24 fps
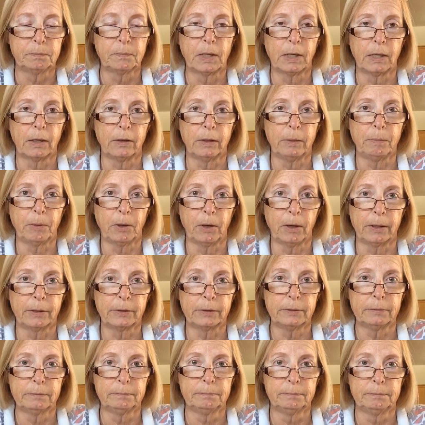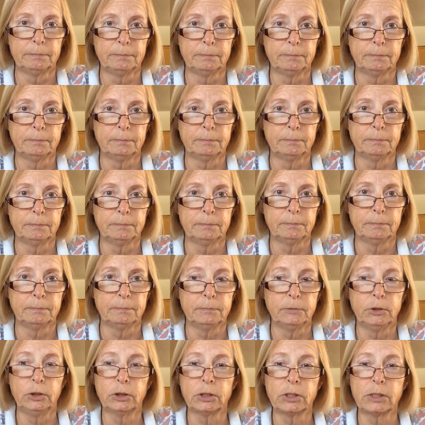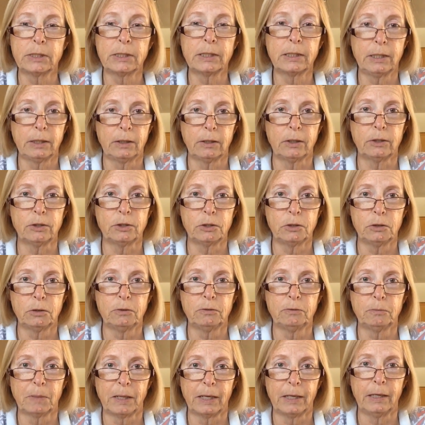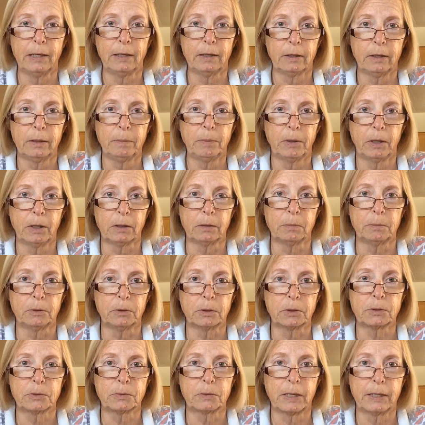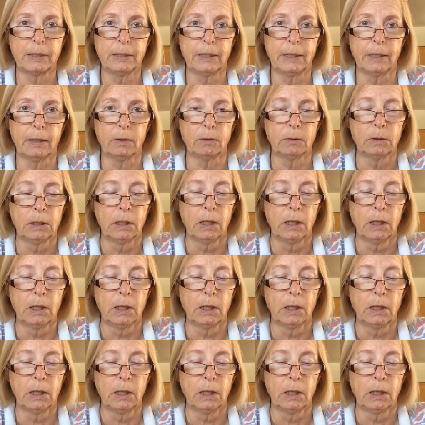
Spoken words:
Harry Potter. You're sitting on 2 of my Harry Potter books right now.